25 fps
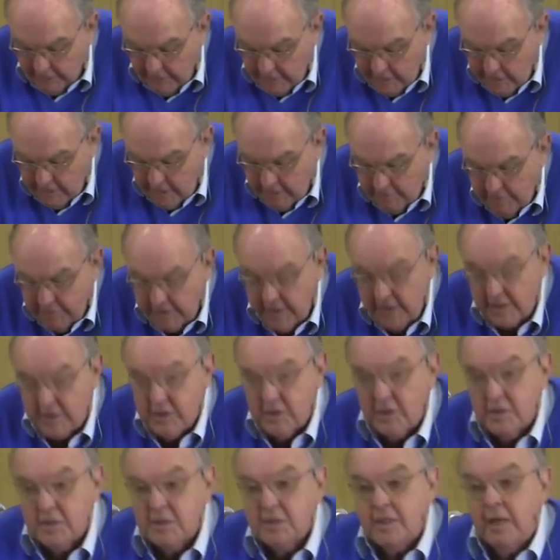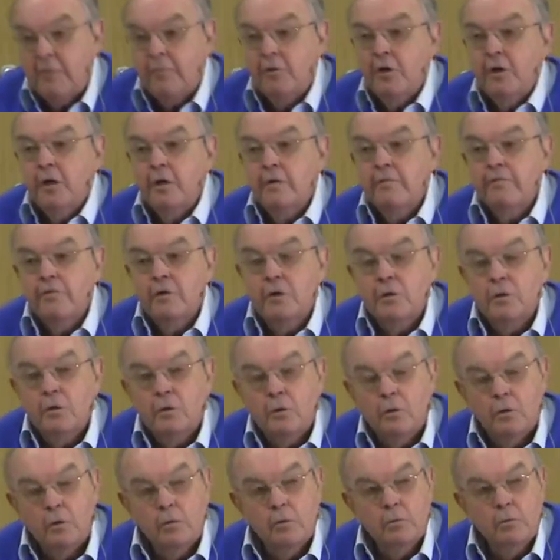And I said, but that's a summary of the
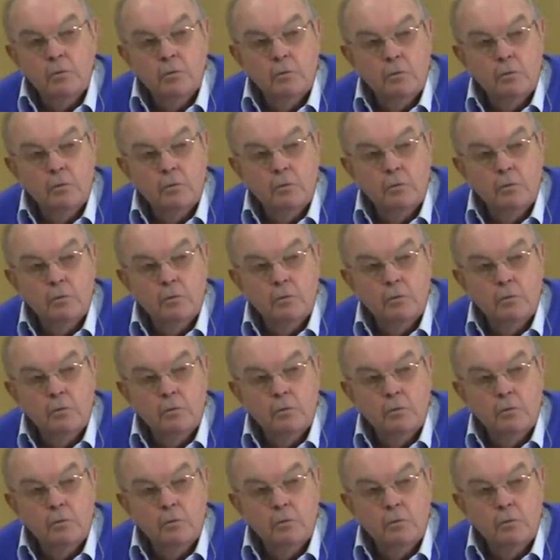law.